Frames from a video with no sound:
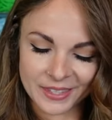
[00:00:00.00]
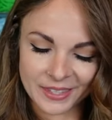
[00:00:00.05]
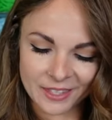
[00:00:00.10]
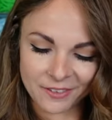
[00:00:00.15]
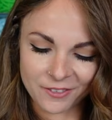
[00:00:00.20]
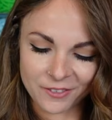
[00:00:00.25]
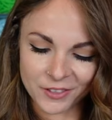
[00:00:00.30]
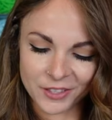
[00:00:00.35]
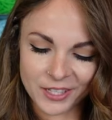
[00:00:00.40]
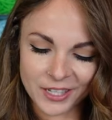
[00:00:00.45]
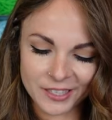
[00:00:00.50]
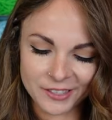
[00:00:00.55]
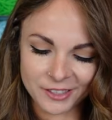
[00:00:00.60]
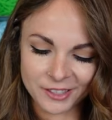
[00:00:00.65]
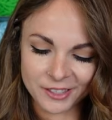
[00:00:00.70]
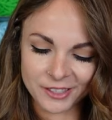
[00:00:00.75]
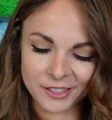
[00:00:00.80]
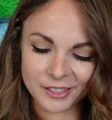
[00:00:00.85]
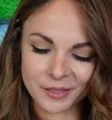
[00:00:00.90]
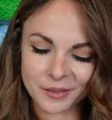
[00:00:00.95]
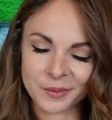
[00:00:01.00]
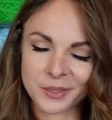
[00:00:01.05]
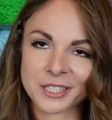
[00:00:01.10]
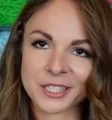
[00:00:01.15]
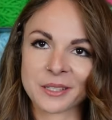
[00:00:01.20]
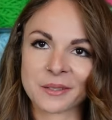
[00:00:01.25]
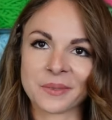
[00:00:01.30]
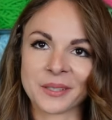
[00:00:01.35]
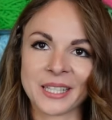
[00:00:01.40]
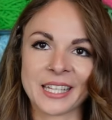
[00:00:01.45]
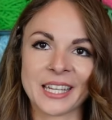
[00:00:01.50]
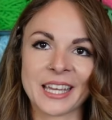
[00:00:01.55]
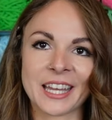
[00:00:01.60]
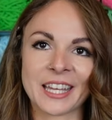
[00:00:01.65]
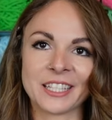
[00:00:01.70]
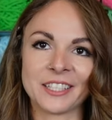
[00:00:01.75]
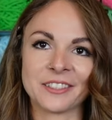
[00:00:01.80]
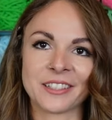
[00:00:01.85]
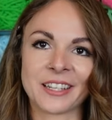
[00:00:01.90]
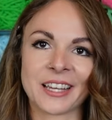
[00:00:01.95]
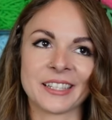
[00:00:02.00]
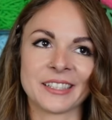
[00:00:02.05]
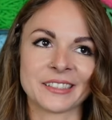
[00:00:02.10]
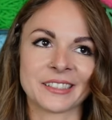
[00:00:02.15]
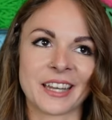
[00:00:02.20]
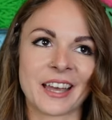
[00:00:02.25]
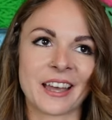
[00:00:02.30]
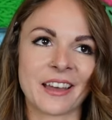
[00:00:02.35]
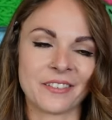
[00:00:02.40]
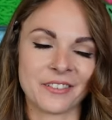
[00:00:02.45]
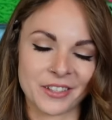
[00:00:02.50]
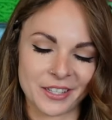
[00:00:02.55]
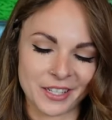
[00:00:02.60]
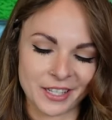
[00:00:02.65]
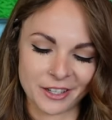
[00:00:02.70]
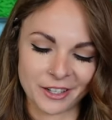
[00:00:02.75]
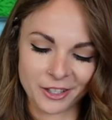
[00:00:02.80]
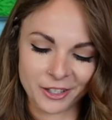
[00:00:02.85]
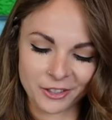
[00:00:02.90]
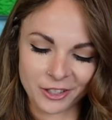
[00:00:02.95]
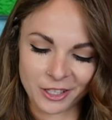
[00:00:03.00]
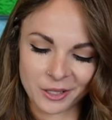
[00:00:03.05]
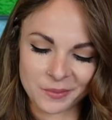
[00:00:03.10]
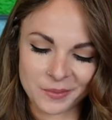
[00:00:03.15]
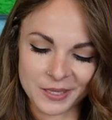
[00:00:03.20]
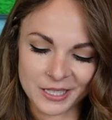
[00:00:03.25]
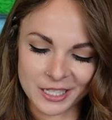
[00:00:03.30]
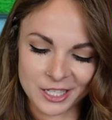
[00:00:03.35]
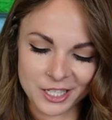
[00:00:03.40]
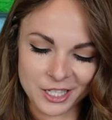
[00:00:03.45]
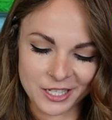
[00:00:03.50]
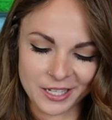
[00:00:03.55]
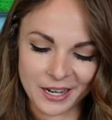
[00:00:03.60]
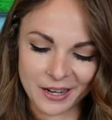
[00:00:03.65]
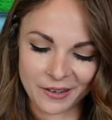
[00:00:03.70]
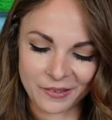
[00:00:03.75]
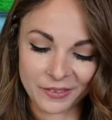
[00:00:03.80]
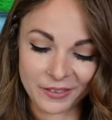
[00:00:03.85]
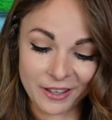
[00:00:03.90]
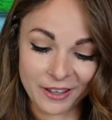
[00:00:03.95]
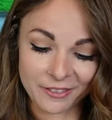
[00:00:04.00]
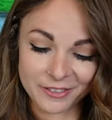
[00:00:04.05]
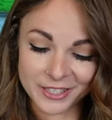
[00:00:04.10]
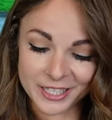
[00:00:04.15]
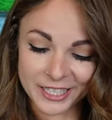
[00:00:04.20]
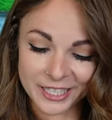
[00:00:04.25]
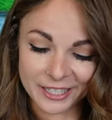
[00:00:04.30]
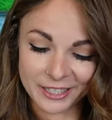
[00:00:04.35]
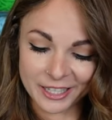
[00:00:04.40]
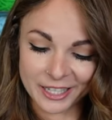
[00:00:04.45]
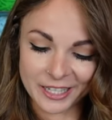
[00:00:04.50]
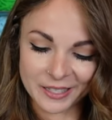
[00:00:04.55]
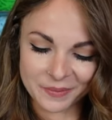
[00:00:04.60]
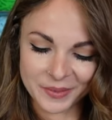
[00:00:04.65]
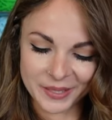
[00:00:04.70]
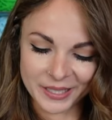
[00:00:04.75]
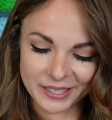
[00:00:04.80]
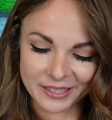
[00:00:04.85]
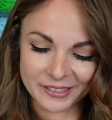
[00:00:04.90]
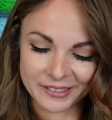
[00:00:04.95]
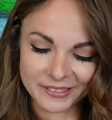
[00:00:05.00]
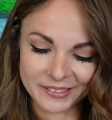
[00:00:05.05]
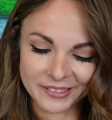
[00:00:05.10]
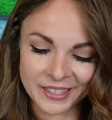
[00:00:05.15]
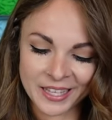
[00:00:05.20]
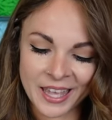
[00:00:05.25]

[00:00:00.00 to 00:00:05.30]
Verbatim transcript: if you guys are similar to me and you guys have a hook recommendation, I would love to hear it because